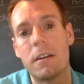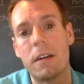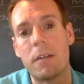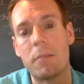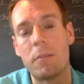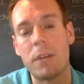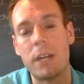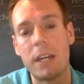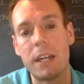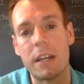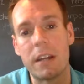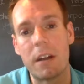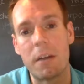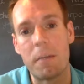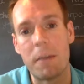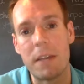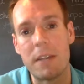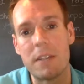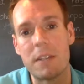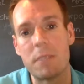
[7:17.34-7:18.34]
I'm reading an
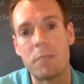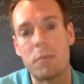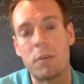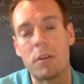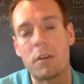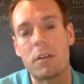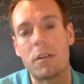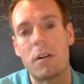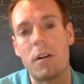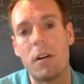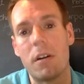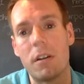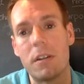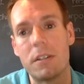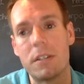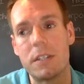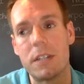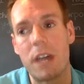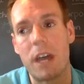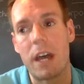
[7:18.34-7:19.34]
amazing book
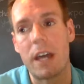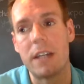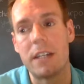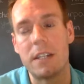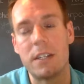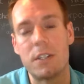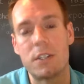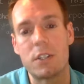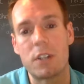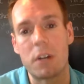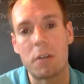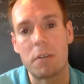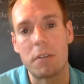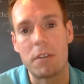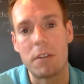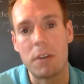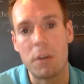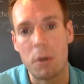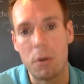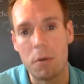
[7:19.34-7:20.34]
called It Didn't Start
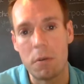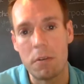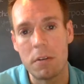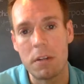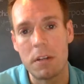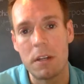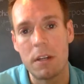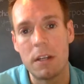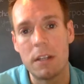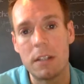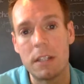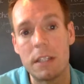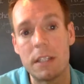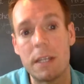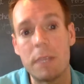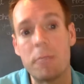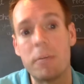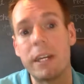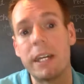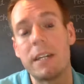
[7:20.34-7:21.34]
With You that
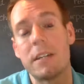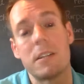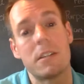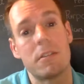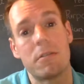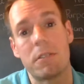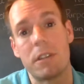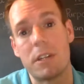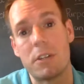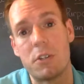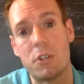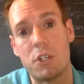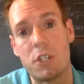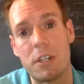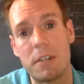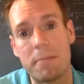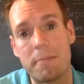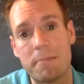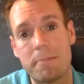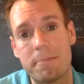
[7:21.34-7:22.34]
they bring into the
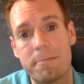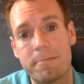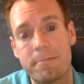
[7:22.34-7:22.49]
relationship.